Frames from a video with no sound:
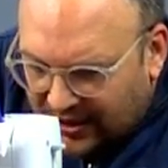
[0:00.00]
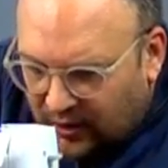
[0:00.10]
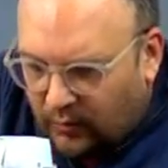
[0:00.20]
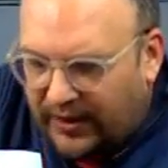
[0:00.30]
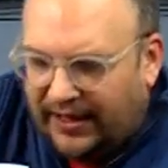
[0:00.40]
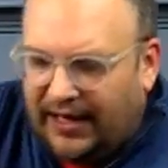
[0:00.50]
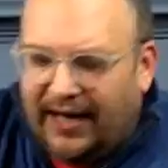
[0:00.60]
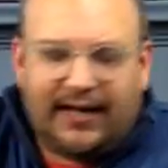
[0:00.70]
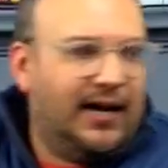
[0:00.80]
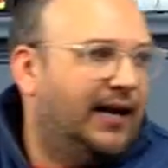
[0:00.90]
when I
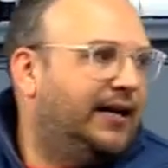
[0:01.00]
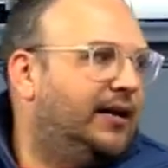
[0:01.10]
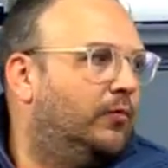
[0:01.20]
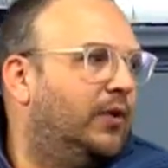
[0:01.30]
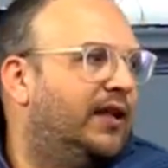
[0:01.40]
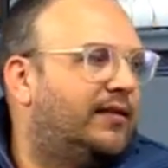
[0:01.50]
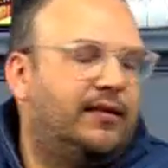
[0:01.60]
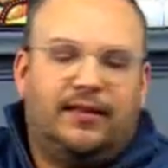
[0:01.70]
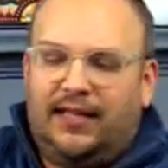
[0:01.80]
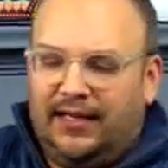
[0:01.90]
cut it with
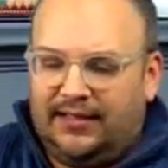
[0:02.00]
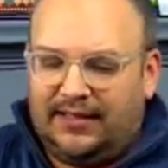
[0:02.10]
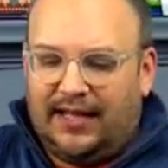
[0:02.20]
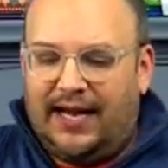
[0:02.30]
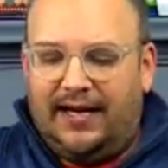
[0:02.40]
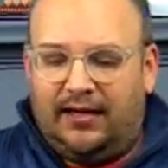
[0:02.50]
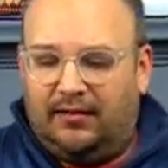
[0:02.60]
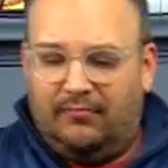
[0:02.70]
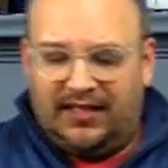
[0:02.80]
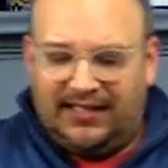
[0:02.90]
things like
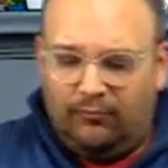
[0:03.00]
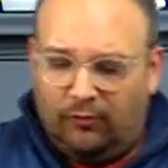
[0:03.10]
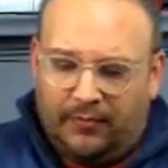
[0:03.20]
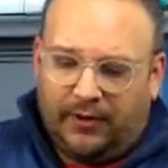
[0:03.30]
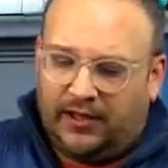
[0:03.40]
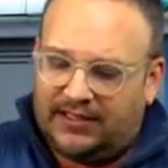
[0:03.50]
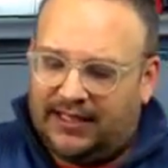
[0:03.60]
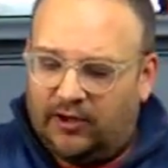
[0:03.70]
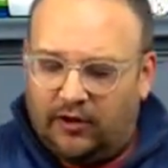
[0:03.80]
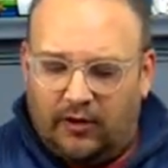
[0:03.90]
my seam ripper, because I
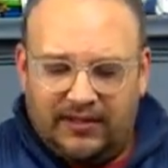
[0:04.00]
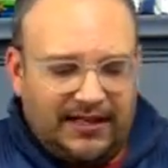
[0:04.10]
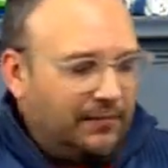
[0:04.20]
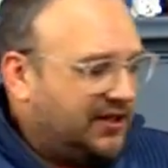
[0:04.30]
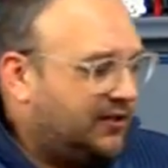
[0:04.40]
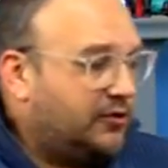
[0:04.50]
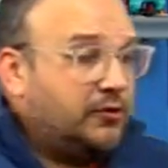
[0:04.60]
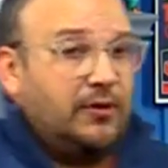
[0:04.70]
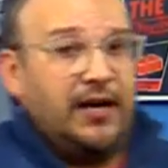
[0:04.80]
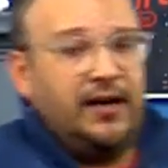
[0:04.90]
don't always have my scissors
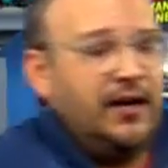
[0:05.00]
right.